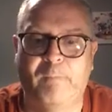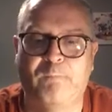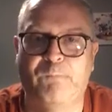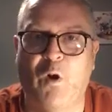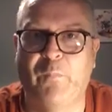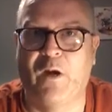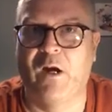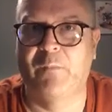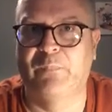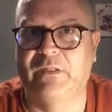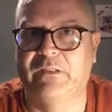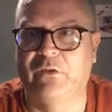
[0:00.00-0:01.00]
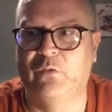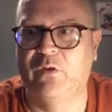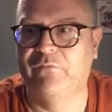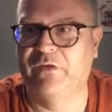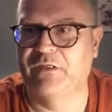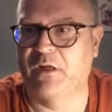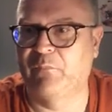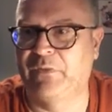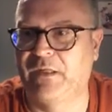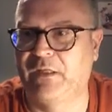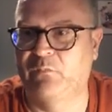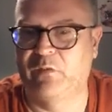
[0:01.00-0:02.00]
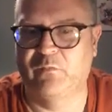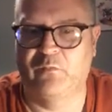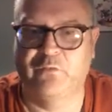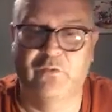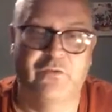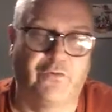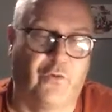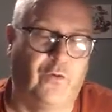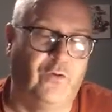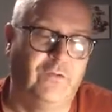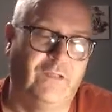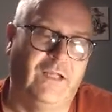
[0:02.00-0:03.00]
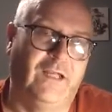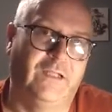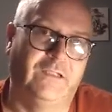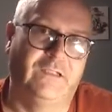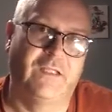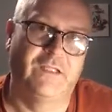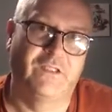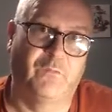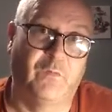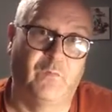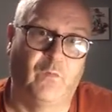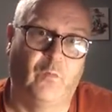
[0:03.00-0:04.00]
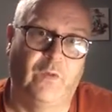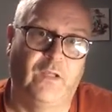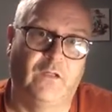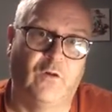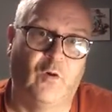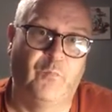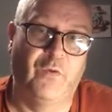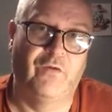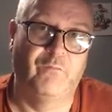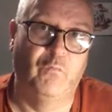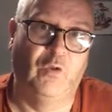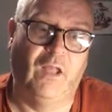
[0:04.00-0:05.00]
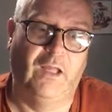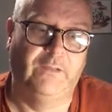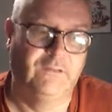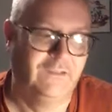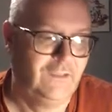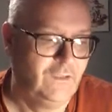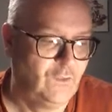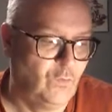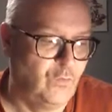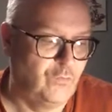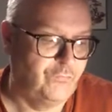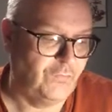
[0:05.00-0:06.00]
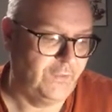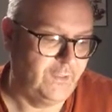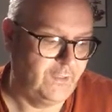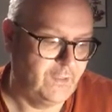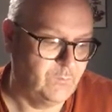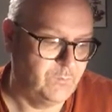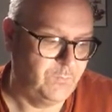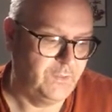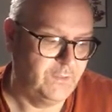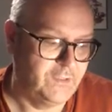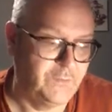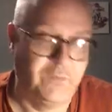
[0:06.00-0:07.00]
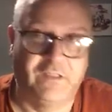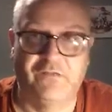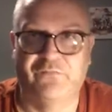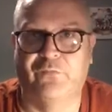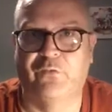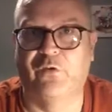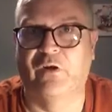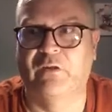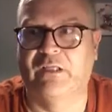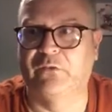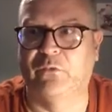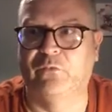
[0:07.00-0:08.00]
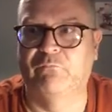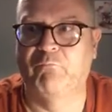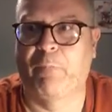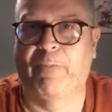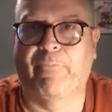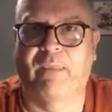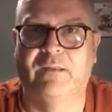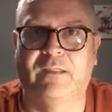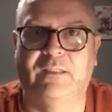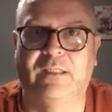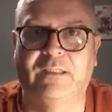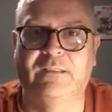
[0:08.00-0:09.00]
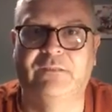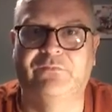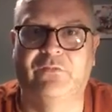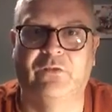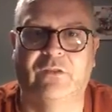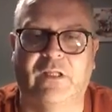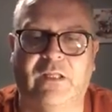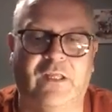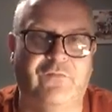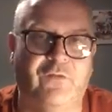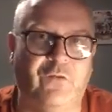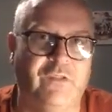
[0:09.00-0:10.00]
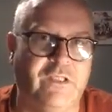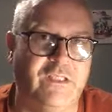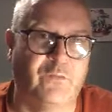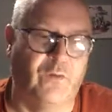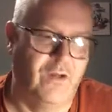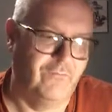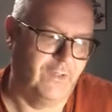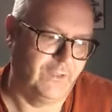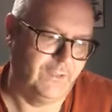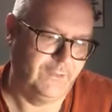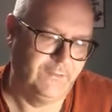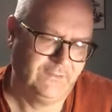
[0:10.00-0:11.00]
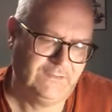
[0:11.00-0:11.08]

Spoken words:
pop it up, and whoever's up there, we will do a draw, and someone will win a copy of Mulan. Hopefully it would be a nice wee gift for, I don't know, your kid, for nephew, niece, whatever, eh?